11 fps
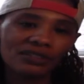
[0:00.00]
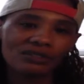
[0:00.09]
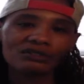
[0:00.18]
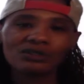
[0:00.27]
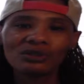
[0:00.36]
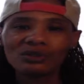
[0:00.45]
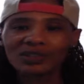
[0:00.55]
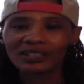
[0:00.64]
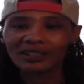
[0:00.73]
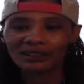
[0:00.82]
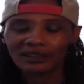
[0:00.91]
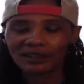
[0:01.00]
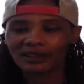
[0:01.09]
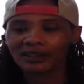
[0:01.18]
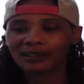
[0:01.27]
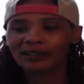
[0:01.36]
to do
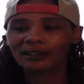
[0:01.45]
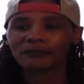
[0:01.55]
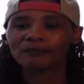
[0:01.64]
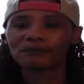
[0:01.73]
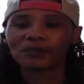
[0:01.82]
anything, and